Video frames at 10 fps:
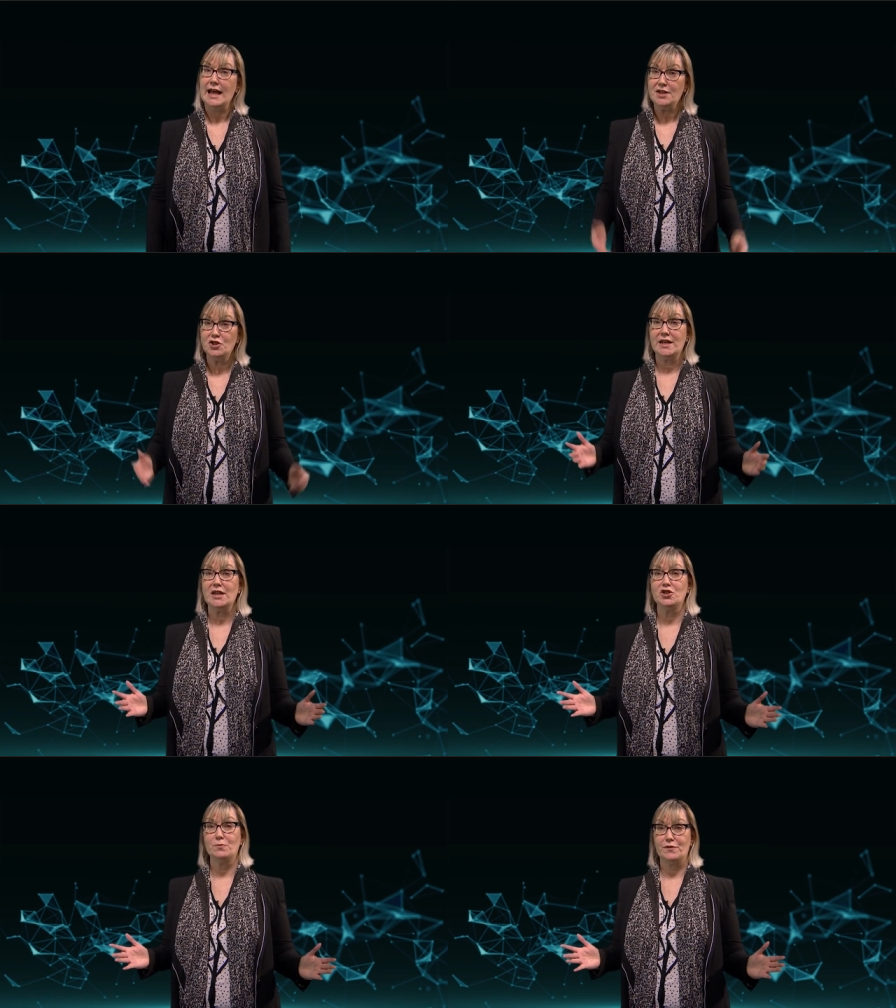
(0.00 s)

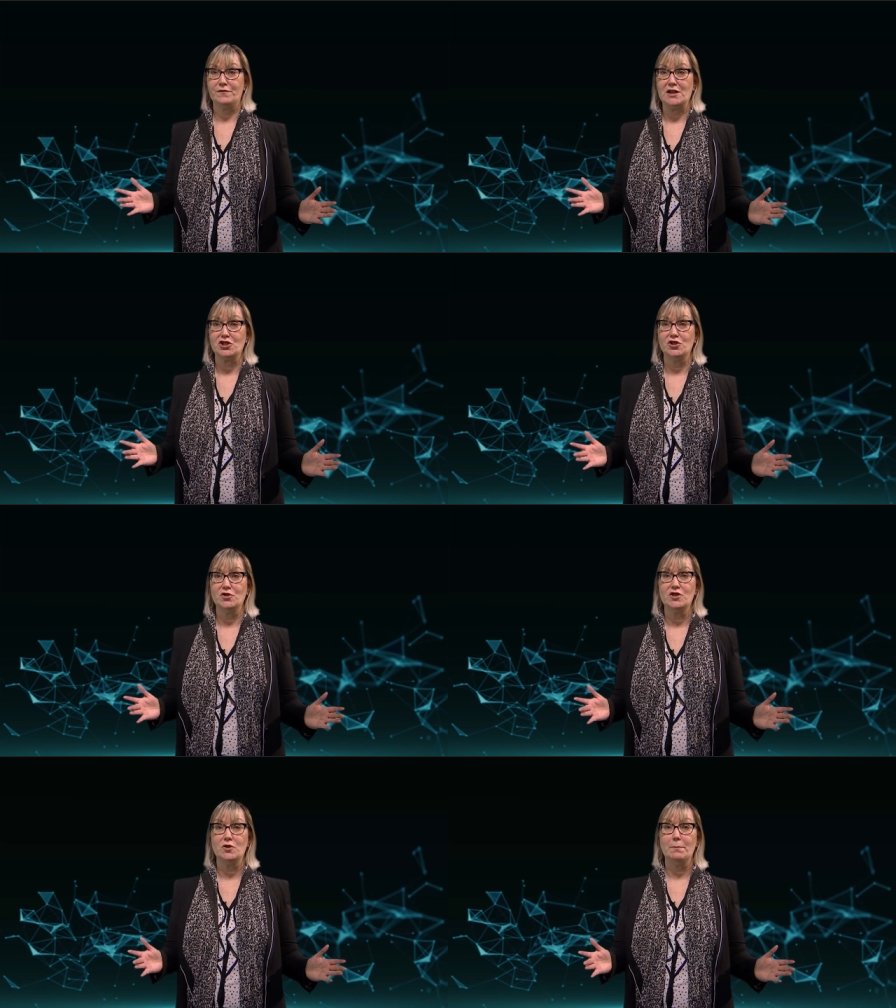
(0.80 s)
Education
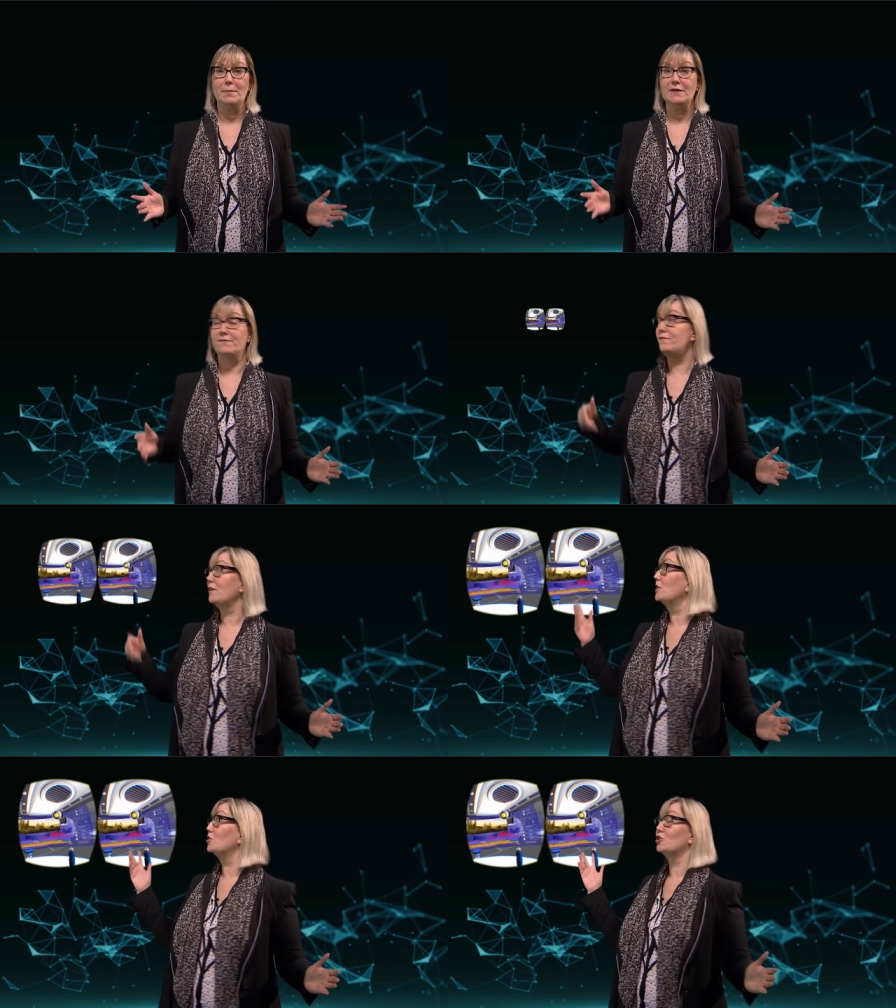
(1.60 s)
professionals who embed
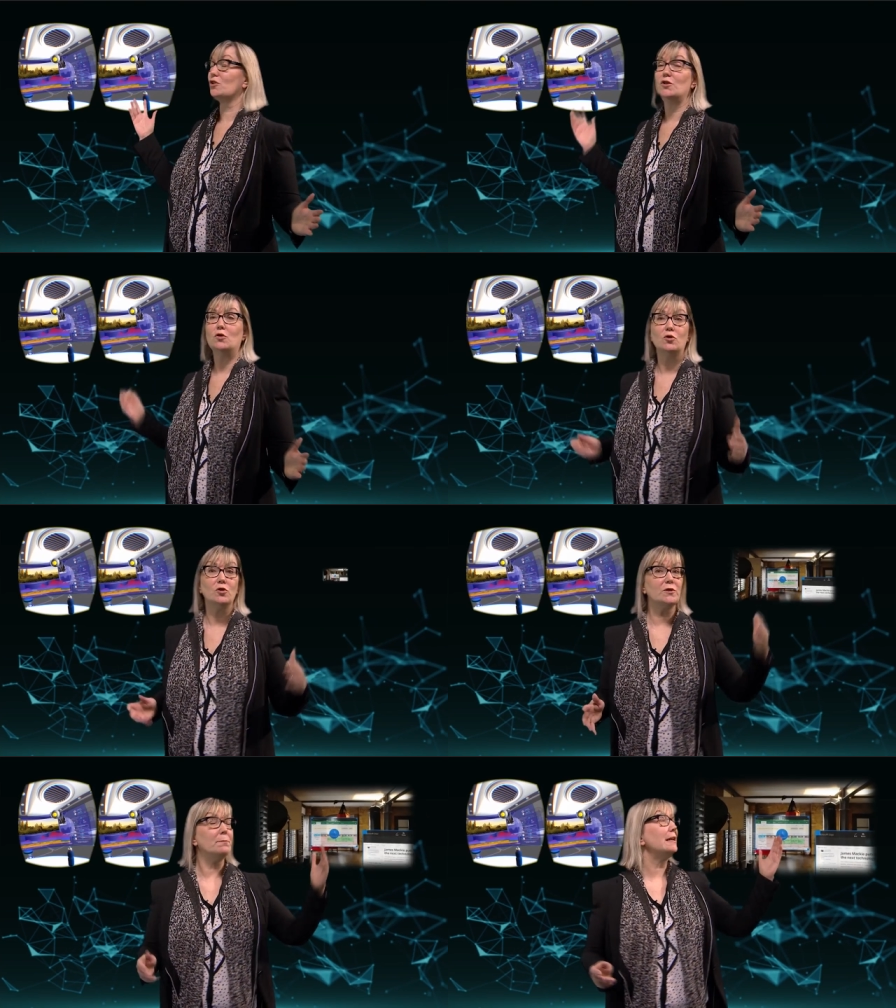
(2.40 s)
virtual or
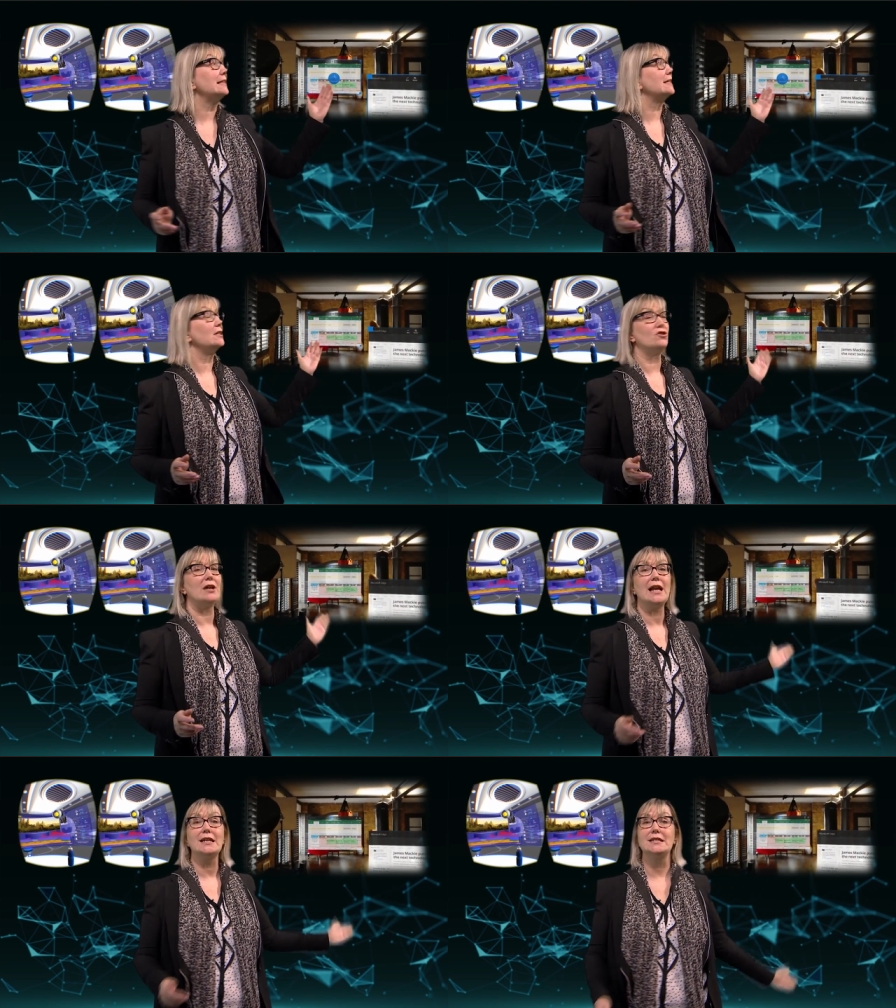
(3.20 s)
augmented
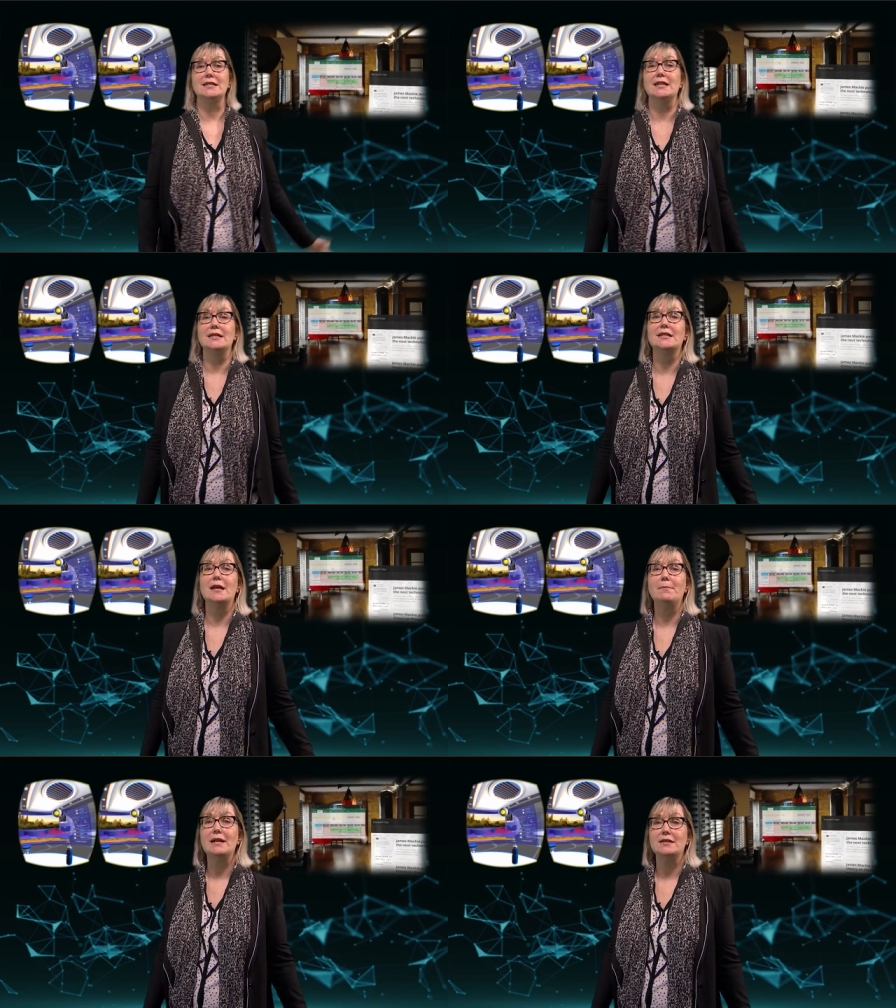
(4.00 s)
reality into
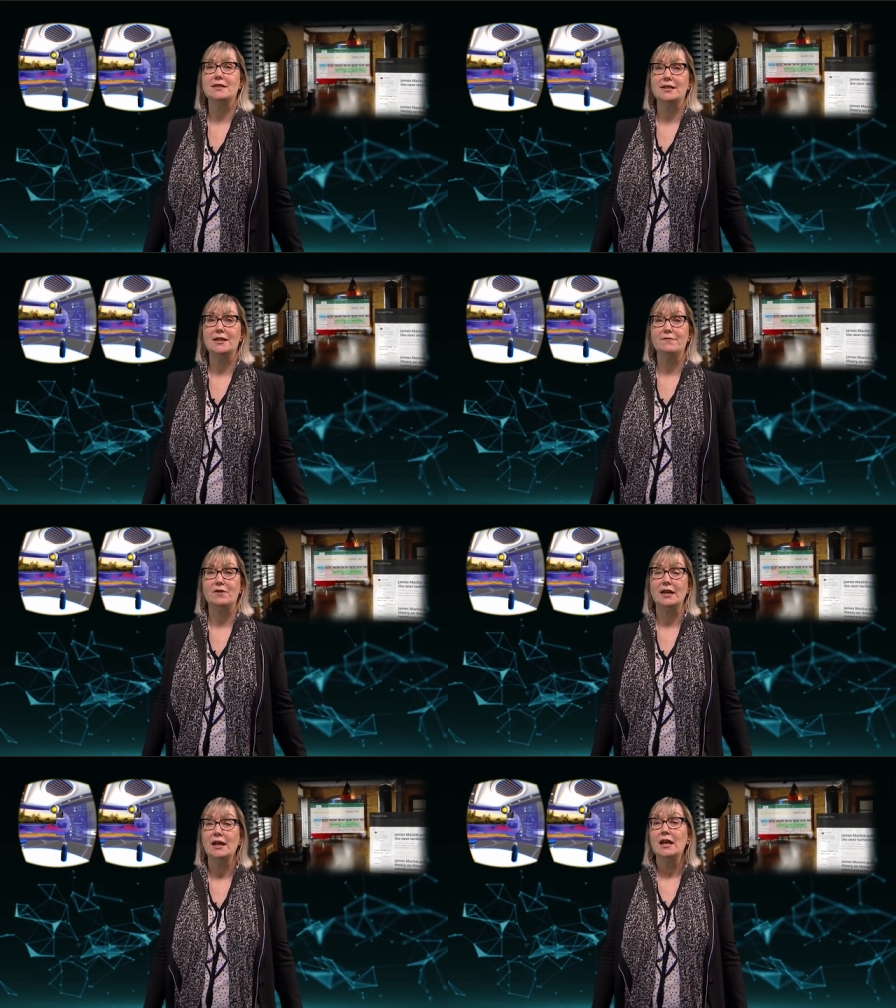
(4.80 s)
their blended delivery